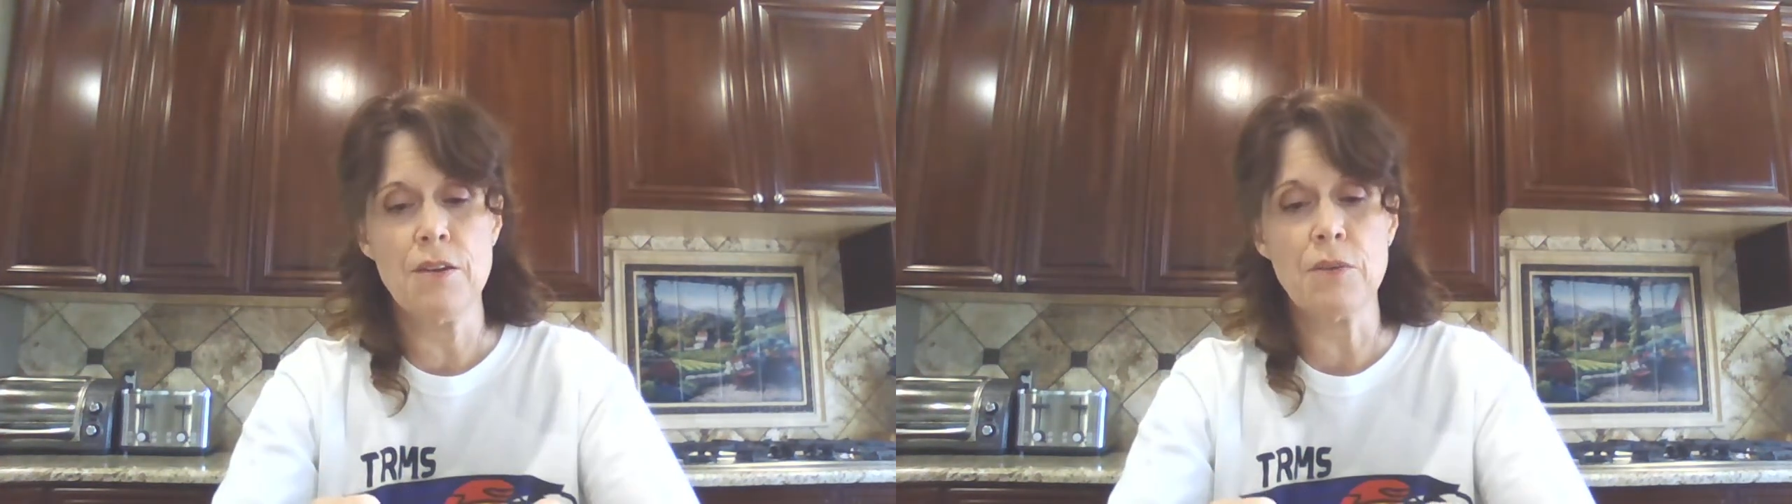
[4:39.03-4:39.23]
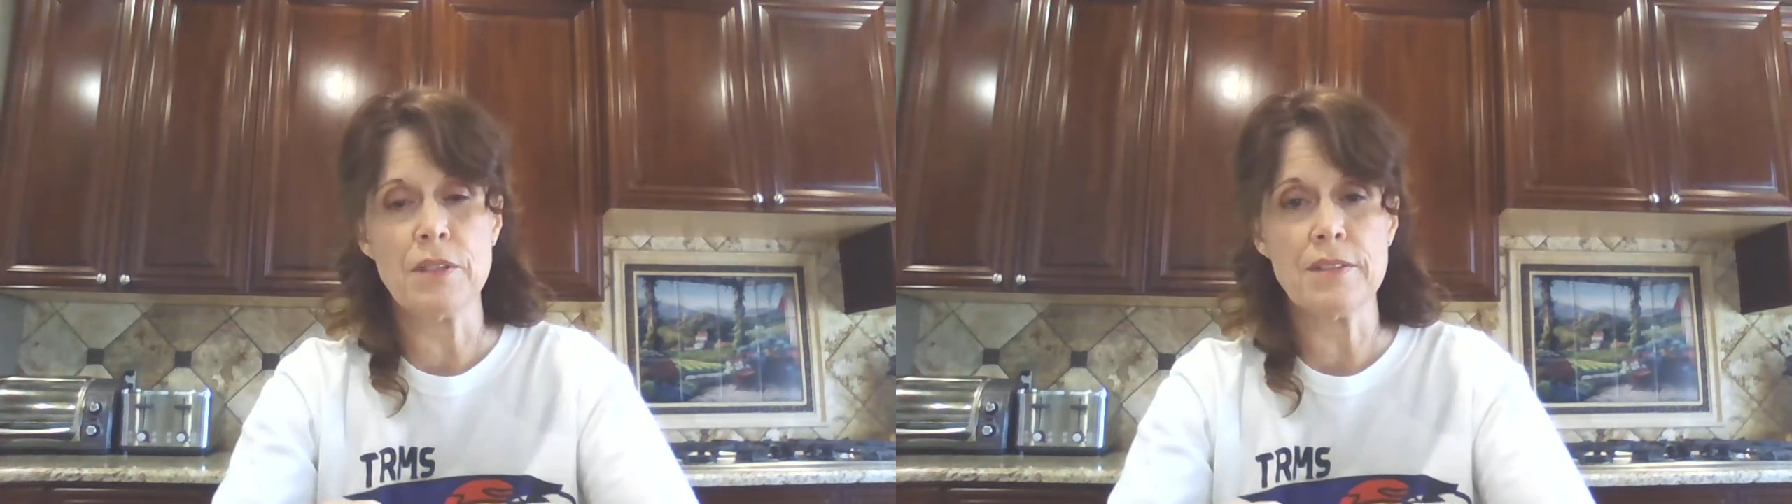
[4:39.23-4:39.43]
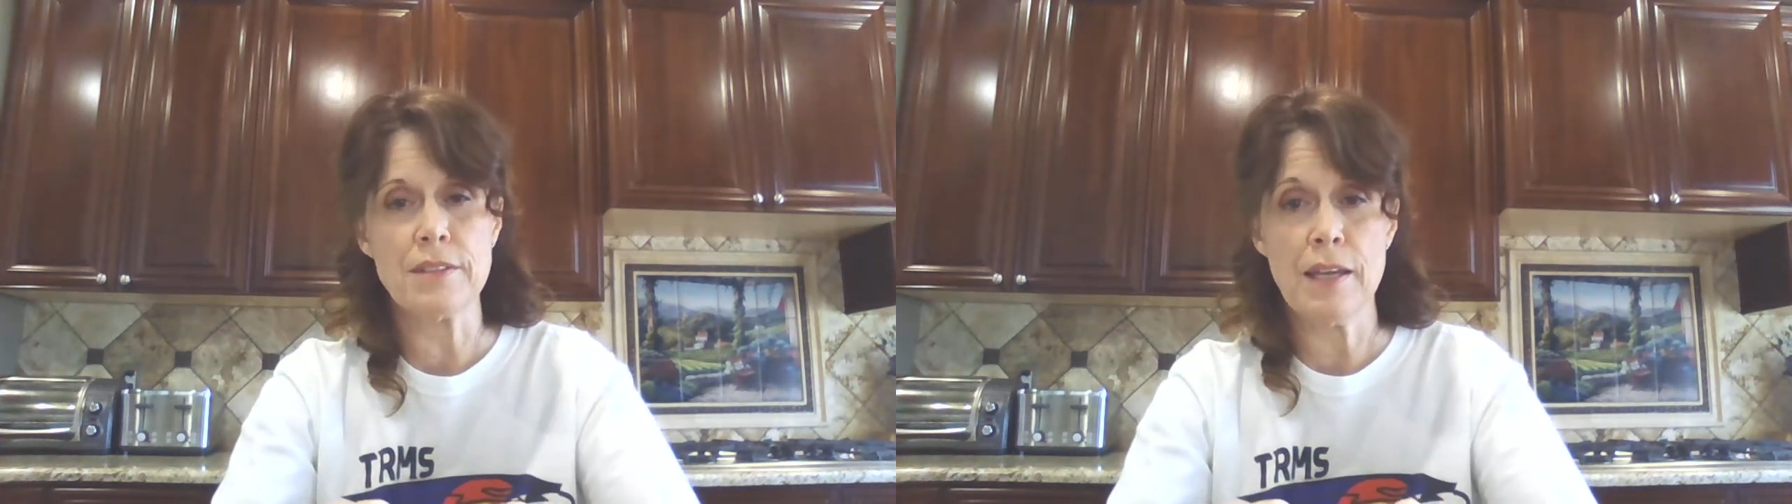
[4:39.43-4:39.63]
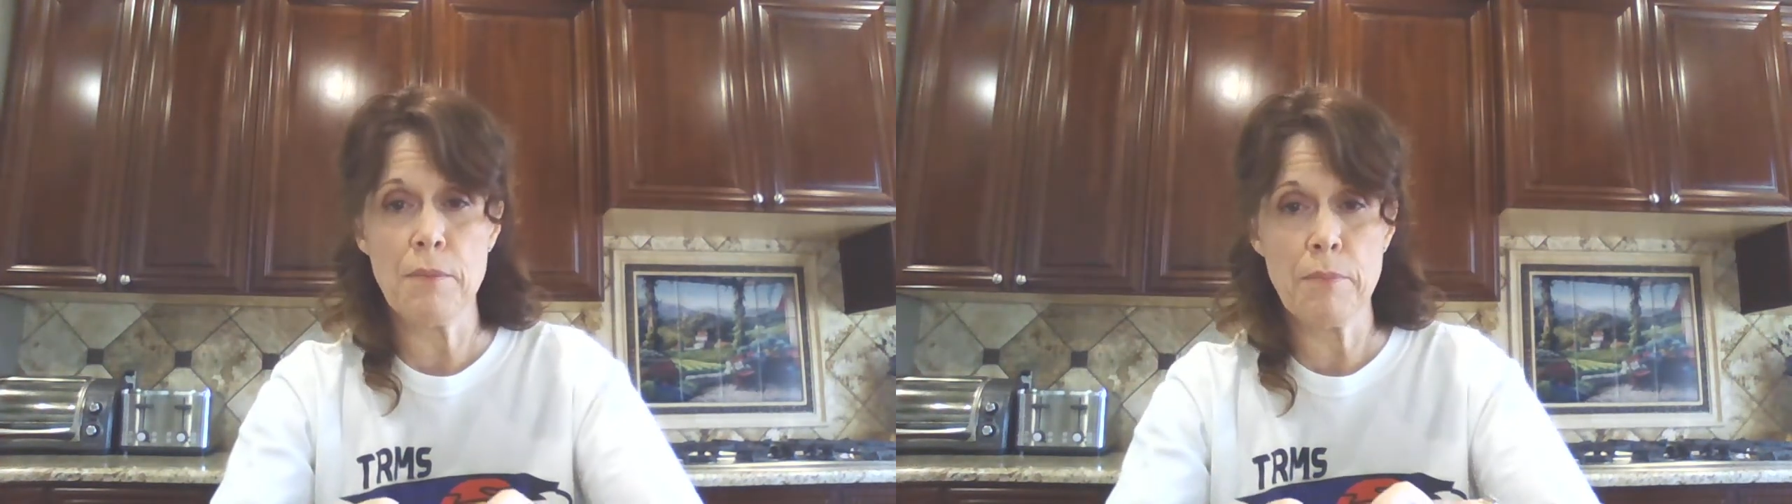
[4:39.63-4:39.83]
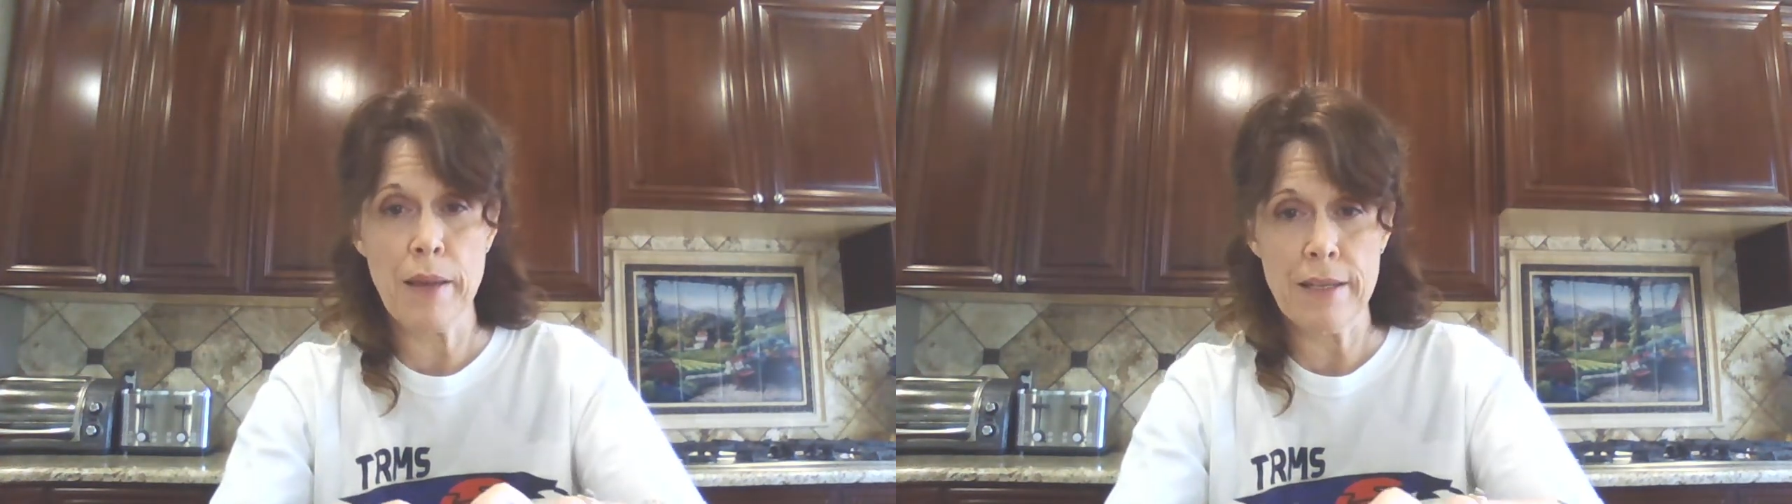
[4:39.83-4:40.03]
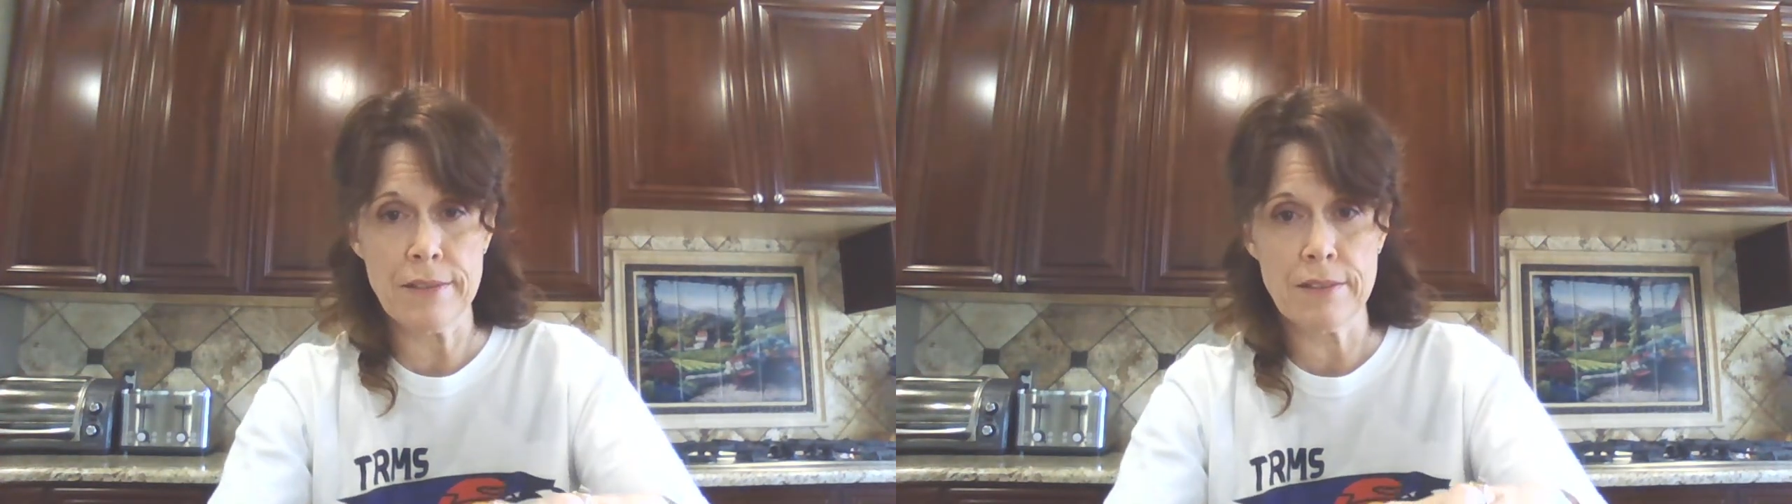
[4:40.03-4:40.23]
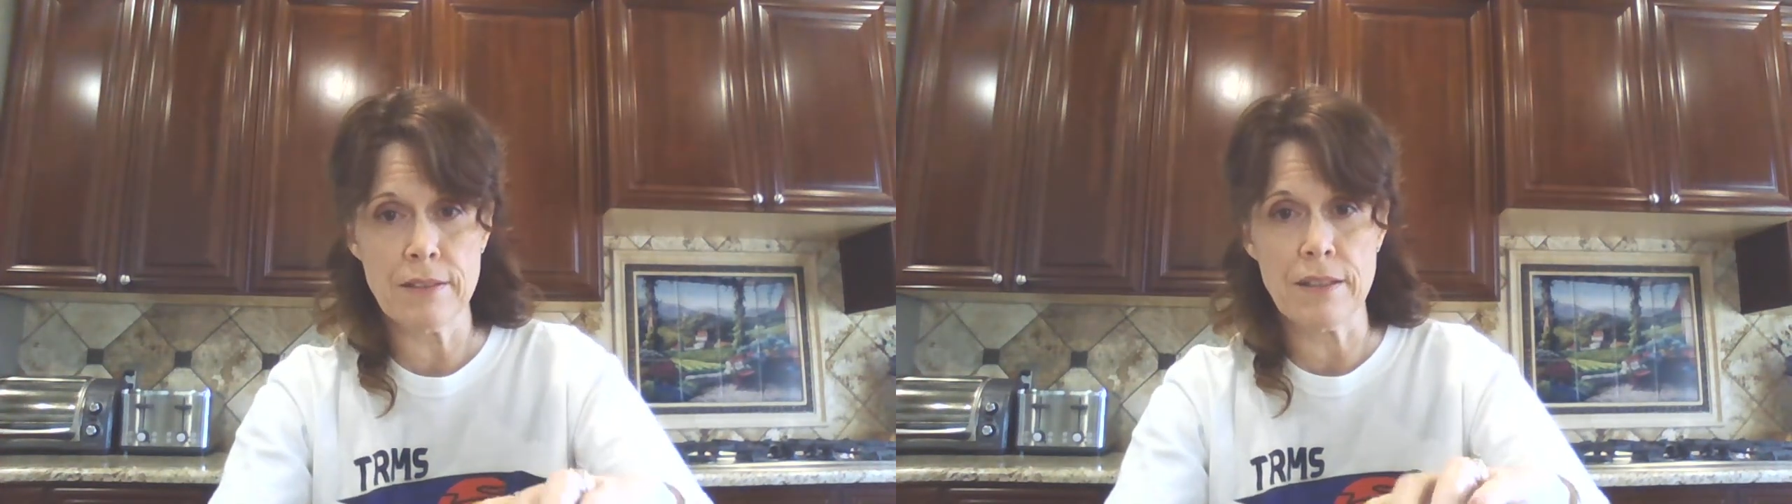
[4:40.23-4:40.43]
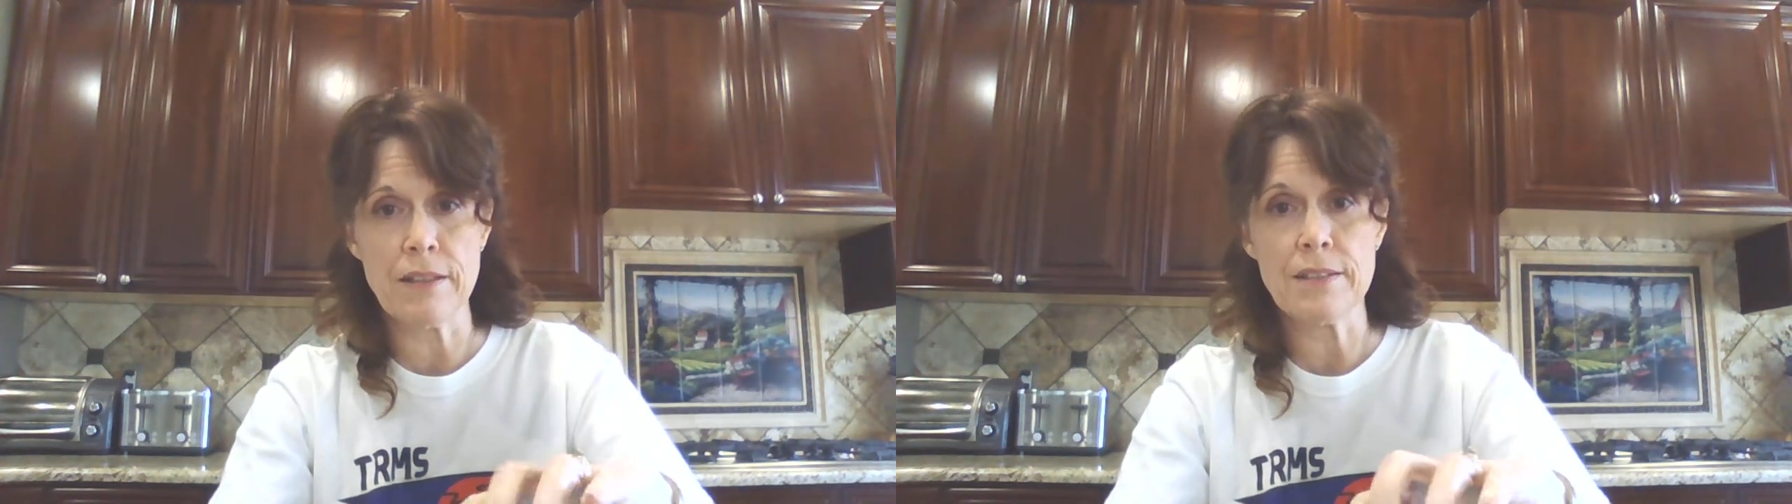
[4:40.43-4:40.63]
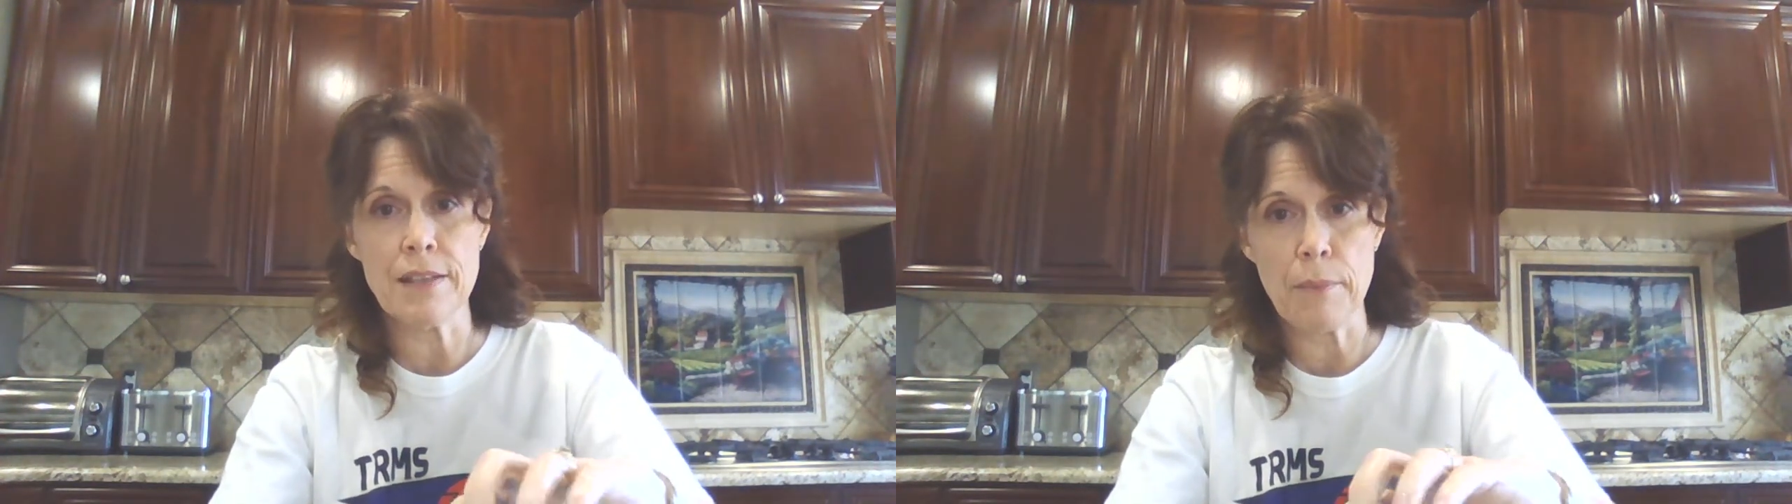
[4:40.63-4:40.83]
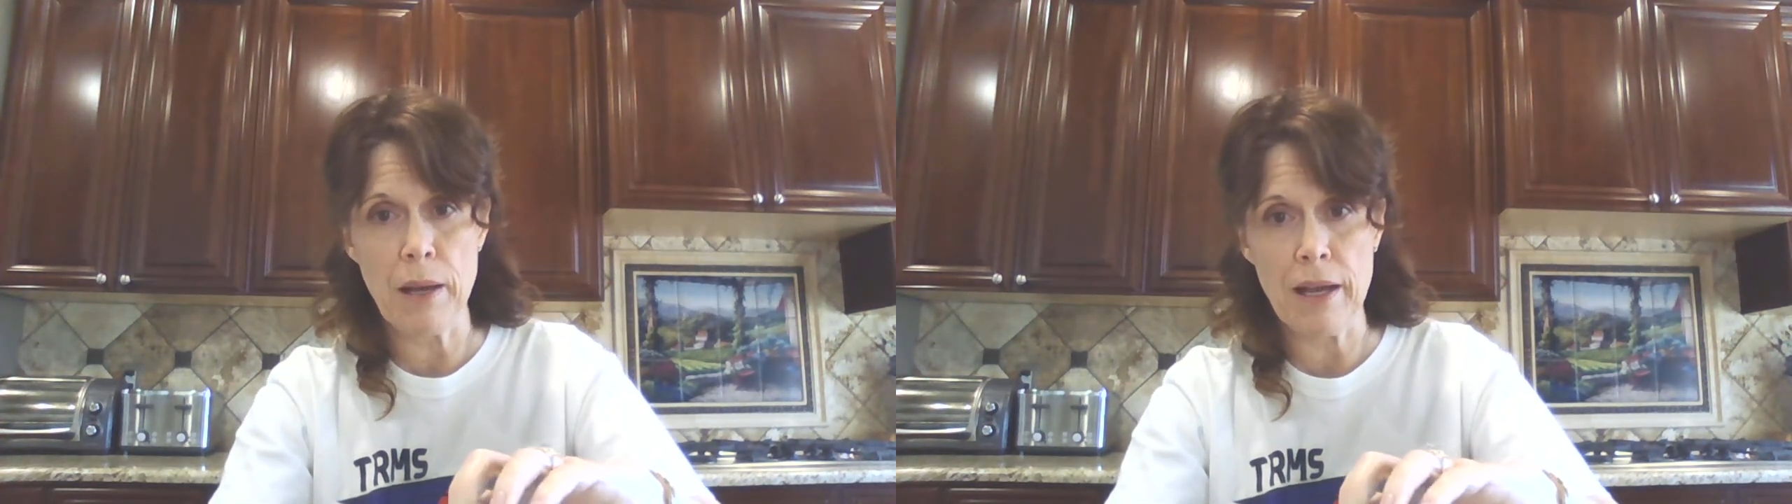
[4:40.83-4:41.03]
with the same base and the
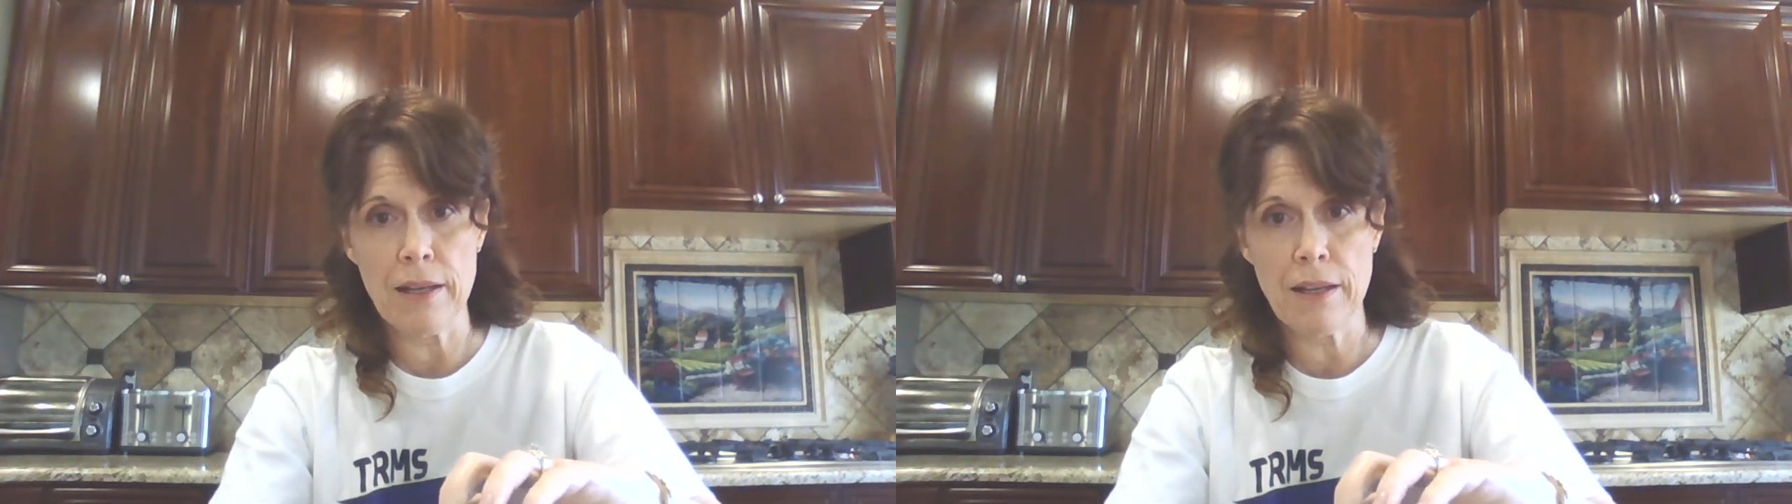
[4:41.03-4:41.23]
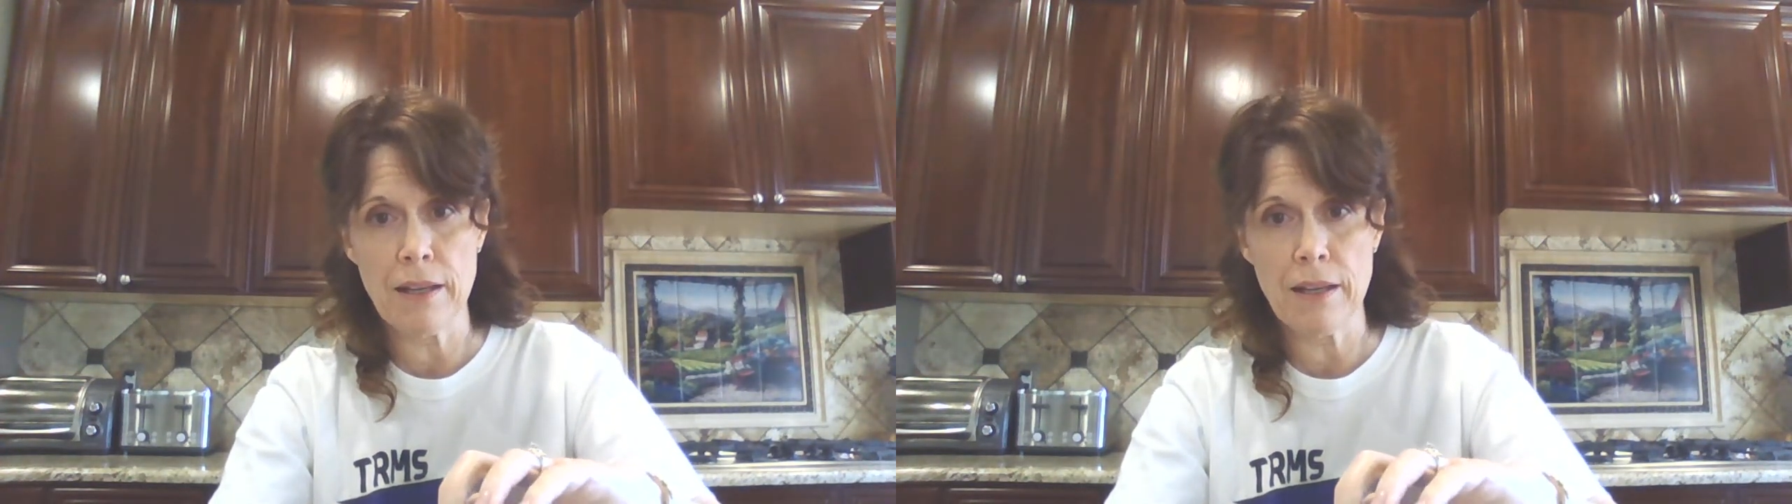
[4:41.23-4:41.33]
same height.